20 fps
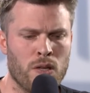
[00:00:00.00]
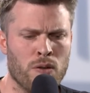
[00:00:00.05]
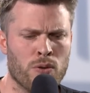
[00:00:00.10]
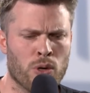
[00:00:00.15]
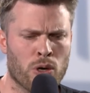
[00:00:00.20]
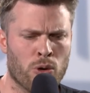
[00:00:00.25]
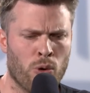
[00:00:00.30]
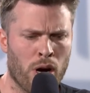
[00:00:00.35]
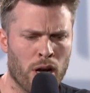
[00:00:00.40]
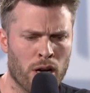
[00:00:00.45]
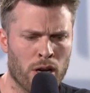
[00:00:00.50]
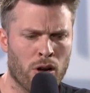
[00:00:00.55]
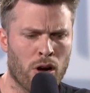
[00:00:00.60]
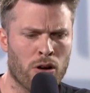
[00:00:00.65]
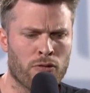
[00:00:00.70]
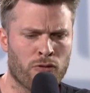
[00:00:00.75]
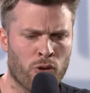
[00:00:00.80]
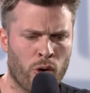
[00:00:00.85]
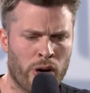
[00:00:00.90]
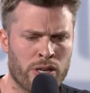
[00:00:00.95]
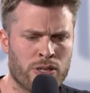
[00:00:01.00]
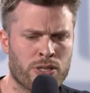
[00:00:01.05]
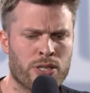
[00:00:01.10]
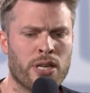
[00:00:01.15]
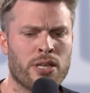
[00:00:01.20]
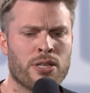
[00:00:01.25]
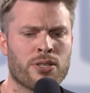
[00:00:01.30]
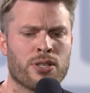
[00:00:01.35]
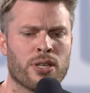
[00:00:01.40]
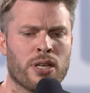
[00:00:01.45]
there were quite a lot of
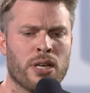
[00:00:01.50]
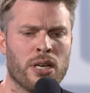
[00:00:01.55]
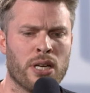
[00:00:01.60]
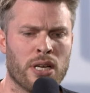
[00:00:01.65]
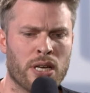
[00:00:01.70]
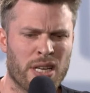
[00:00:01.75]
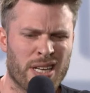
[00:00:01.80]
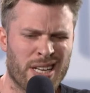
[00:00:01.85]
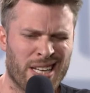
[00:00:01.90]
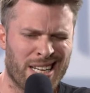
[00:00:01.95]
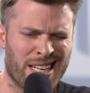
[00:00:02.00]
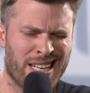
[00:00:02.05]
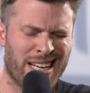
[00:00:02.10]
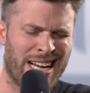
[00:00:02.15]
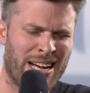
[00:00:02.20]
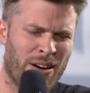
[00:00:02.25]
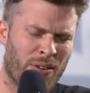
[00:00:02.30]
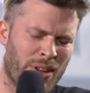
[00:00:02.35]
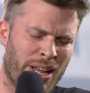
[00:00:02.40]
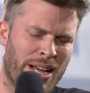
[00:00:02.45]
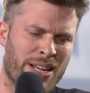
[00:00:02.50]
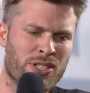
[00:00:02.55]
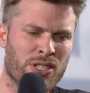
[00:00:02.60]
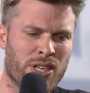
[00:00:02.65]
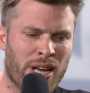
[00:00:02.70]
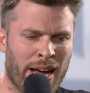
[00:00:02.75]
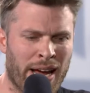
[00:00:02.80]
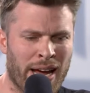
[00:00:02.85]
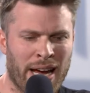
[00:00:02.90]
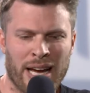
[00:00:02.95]
voices out there
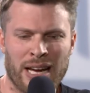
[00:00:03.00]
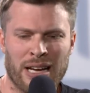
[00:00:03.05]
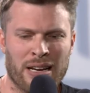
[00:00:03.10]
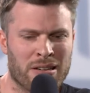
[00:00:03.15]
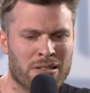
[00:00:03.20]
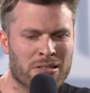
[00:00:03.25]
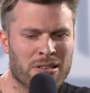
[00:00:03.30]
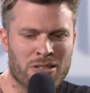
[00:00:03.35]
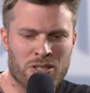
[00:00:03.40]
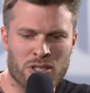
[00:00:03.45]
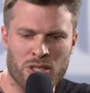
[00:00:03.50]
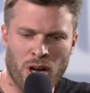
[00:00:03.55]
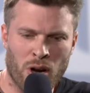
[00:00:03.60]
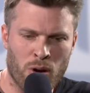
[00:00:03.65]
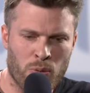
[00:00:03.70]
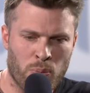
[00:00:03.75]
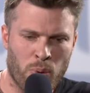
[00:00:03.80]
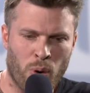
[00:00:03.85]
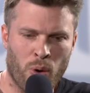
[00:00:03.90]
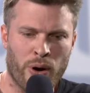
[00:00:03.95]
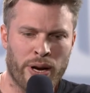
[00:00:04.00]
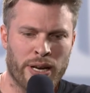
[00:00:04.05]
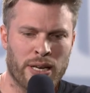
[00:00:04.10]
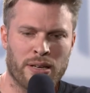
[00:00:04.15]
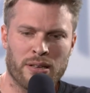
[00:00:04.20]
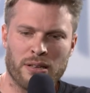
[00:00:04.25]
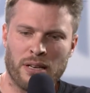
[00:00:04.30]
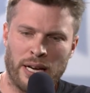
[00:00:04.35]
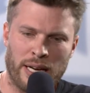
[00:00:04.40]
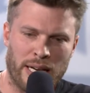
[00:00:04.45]
saying there's no
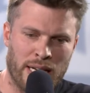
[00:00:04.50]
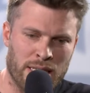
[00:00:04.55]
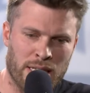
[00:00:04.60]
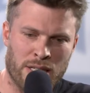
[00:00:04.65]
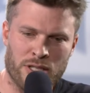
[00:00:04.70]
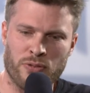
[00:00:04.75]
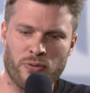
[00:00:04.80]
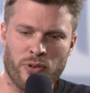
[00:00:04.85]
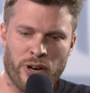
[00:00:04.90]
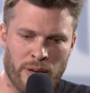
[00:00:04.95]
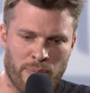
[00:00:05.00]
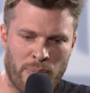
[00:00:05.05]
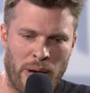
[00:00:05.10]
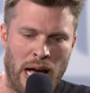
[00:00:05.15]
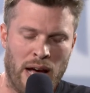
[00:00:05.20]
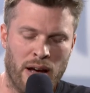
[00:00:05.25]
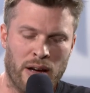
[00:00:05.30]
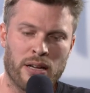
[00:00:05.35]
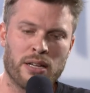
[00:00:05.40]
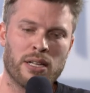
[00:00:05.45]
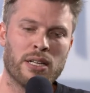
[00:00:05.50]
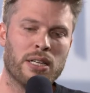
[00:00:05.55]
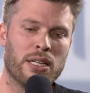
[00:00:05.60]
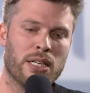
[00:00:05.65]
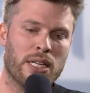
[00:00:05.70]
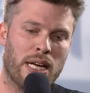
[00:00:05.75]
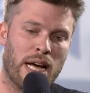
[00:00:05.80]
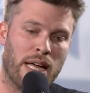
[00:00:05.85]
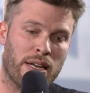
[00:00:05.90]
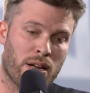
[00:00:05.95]
point, like it doesn't really matter.
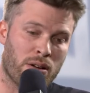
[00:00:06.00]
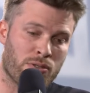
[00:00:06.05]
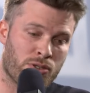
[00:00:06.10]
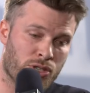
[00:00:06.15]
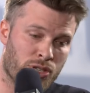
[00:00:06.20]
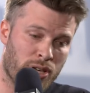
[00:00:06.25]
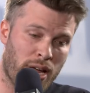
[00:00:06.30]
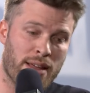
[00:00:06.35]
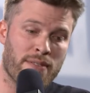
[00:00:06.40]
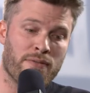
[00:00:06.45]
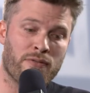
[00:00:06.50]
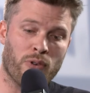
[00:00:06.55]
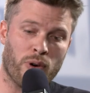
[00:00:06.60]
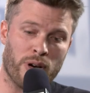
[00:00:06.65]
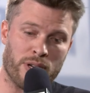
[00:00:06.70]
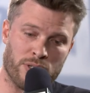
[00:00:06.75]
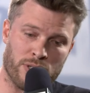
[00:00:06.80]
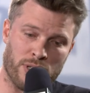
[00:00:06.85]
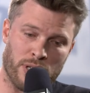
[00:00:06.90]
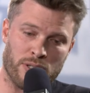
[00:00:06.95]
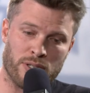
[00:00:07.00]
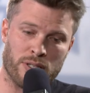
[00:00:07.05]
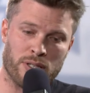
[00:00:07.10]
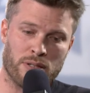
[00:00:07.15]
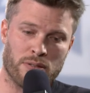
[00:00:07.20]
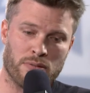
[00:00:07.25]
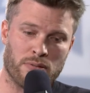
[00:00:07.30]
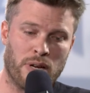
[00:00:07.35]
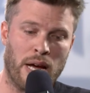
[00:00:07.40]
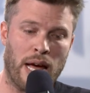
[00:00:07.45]
And those same
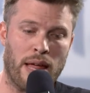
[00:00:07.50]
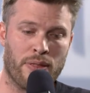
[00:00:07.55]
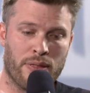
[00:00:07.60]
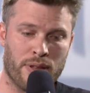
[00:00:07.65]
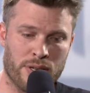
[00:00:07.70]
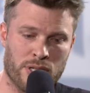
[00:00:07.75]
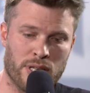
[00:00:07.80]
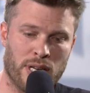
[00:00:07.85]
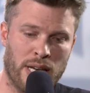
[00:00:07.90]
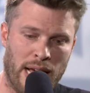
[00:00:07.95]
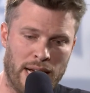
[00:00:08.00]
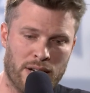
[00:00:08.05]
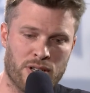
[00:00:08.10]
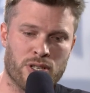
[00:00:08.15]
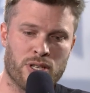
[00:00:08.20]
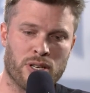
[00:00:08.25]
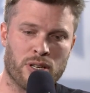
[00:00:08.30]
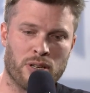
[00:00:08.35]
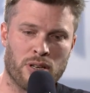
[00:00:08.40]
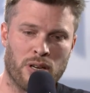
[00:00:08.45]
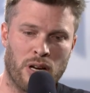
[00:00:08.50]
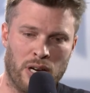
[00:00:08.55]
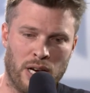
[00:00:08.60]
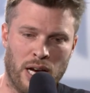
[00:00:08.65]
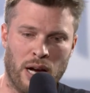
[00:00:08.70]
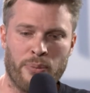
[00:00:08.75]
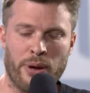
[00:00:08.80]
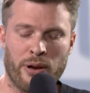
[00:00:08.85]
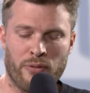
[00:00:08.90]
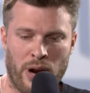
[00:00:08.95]
voices at this election are
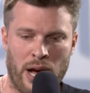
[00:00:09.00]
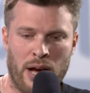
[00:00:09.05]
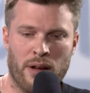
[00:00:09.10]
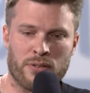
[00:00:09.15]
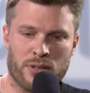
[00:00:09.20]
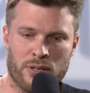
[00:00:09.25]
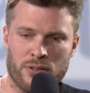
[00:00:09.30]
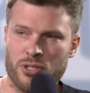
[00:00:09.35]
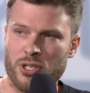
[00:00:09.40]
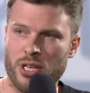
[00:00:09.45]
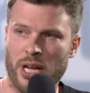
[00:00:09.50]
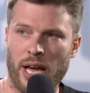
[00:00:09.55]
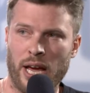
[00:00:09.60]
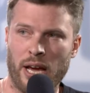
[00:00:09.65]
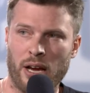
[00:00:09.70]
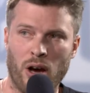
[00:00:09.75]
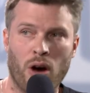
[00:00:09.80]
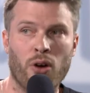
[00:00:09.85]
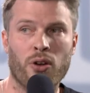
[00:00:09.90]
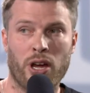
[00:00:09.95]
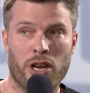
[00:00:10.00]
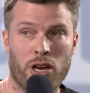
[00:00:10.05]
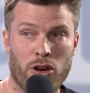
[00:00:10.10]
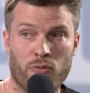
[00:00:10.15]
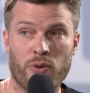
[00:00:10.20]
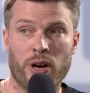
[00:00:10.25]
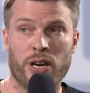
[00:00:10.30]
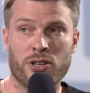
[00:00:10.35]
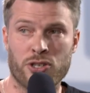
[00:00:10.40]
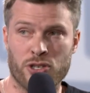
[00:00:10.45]
coming round and saying, oh no,
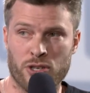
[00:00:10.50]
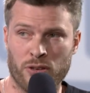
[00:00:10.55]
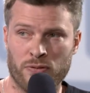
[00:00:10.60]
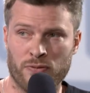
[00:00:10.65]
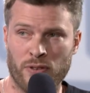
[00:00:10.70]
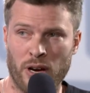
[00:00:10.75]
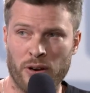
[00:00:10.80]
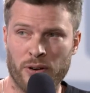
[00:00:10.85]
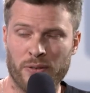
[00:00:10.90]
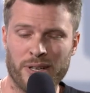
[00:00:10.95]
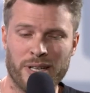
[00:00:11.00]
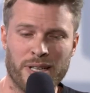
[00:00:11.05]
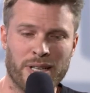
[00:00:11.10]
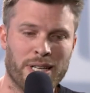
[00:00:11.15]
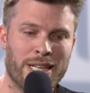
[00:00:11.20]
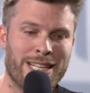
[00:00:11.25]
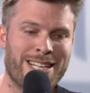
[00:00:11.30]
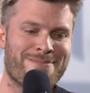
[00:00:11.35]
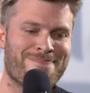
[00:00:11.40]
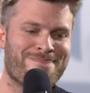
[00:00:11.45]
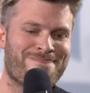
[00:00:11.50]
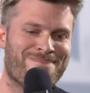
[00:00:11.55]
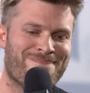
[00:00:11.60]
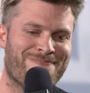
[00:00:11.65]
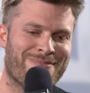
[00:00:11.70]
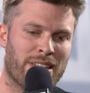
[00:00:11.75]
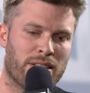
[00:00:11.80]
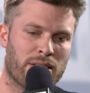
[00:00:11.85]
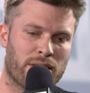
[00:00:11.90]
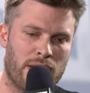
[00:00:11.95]
you really should vote.
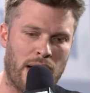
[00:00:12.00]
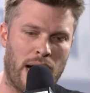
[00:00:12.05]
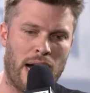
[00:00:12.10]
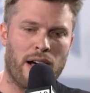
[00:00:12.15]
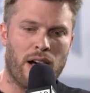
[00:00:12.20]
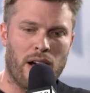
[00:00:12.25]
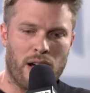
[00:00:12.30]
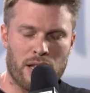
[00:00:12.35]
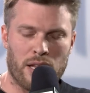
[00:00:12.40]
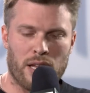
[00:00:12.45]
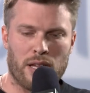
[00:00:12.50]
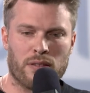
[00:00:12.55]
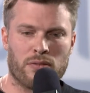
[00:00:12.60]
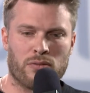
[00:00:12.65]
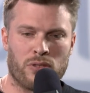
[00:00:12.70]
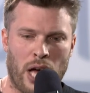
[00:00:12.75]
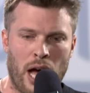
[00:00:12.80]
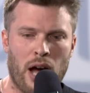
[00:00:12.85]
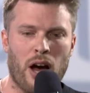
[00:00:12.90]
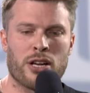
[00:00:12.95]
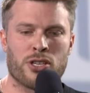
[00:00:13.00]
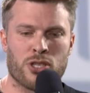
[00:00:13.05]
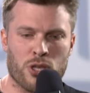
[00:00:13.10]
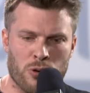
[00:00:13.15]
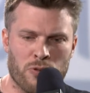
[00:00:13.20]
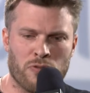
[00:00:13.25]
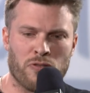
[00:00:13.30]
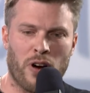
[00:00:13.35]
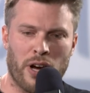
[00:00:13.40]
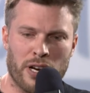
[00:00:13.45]
That I
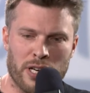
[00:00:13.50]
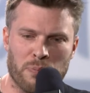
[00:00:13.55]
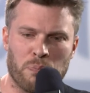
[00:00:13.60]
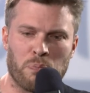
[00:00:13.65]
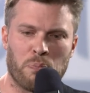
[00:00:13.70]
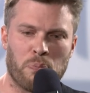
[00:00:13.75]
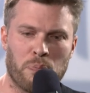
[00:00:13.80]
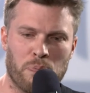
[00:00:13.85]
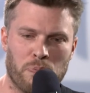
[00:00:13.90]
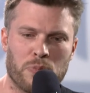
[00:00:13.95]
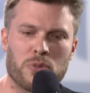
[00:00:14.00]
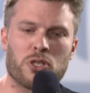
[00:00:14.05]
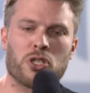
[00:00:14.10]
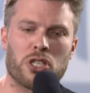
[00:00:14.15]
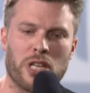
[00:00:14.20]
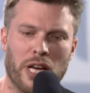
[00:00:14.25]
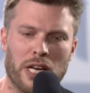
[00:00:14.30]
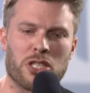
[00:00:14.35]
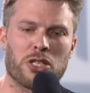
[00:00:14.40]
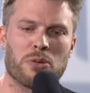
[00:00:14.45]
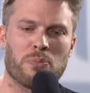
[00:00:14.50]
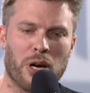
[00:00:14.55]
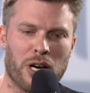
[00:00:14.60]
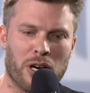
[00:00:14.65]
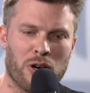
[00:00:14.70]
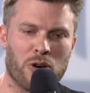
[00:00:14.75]
do find sticks in my